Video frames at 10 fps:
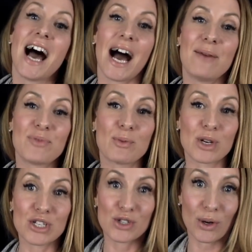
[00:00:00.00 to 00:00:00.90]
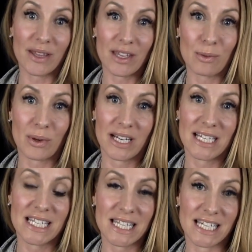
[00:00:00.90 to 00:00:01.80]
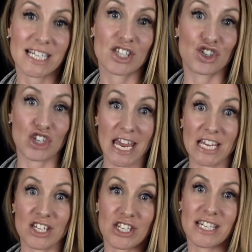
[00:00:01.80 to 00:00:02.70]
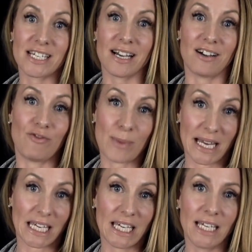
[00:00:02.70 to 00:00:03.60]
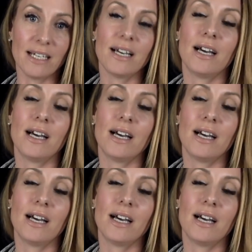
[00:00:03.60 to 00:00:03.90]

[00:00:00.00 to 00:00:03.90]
Um, the more joy that you put into the exchanging of money,